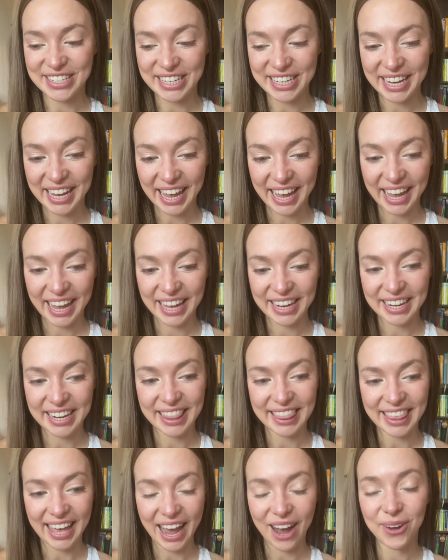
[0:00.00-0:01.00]
had
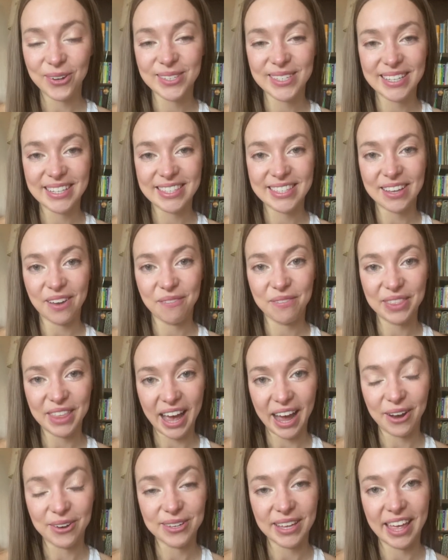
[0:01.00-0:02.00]
thousands of
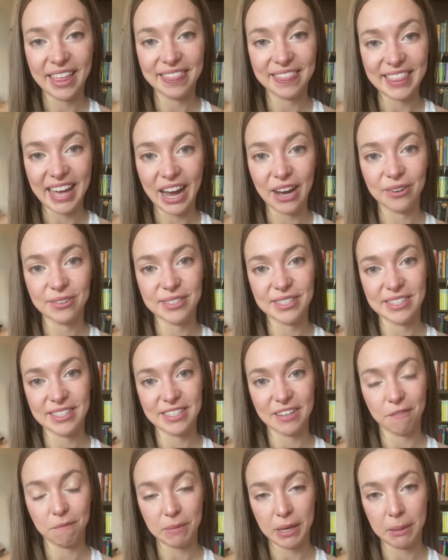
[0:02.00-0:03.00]

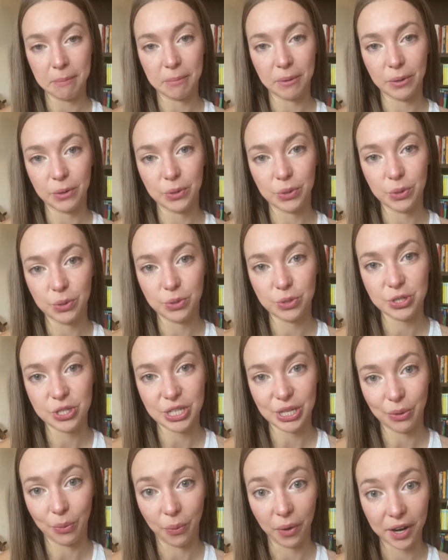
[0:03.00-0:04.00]
people who
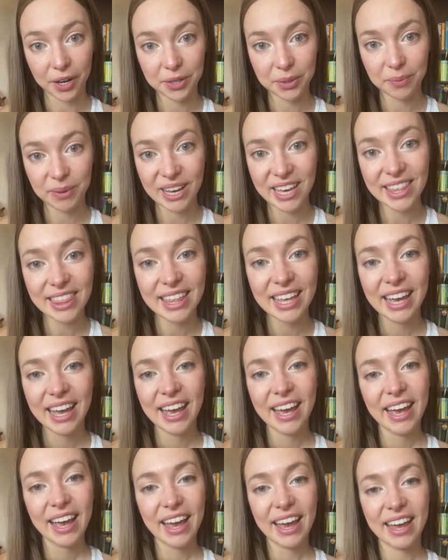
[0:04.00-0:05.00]
she worked with,
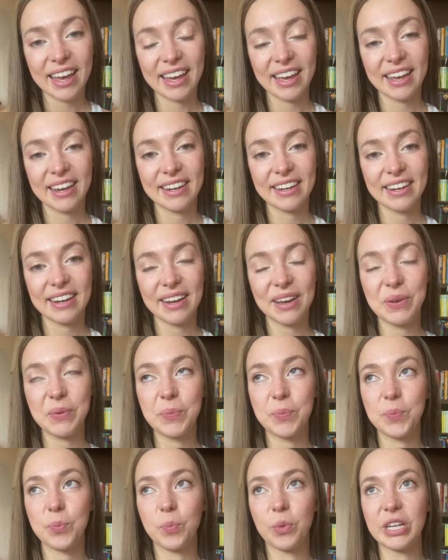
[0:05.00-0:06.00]
and
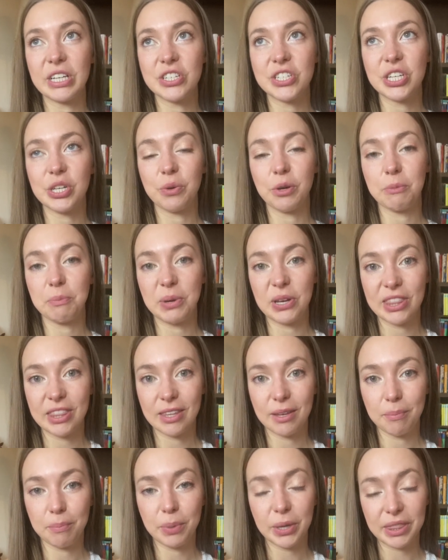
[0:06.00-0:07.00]
when she would
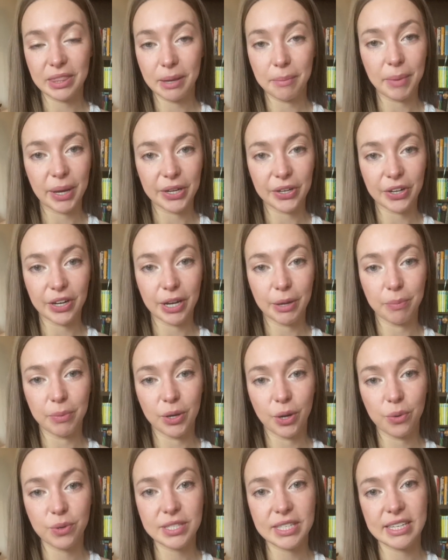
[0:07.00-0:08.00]
put them under
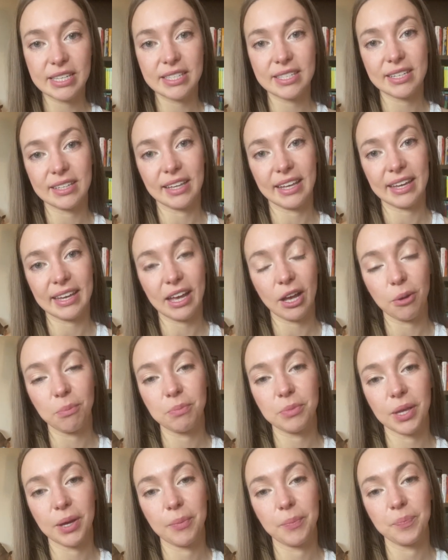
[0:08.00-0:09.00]
hypnosis to like help
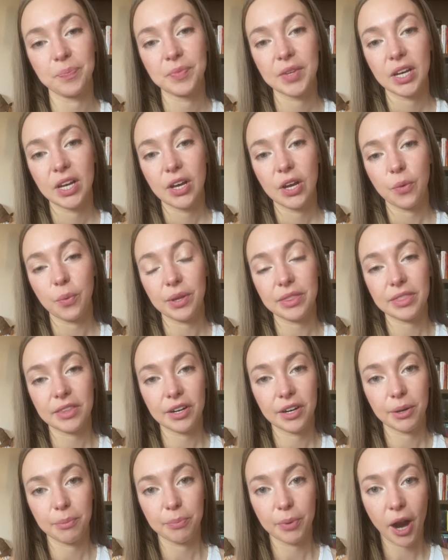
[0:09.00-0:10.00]
them with
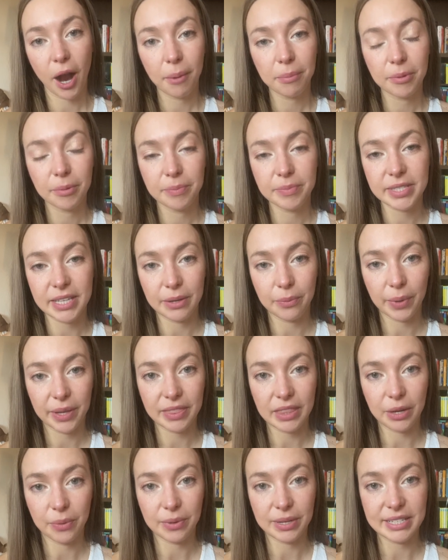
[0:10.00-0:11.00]
their problems and what
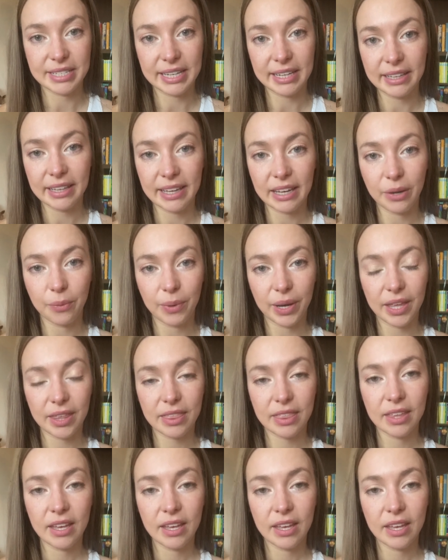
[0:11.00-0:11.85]
they were dealing with,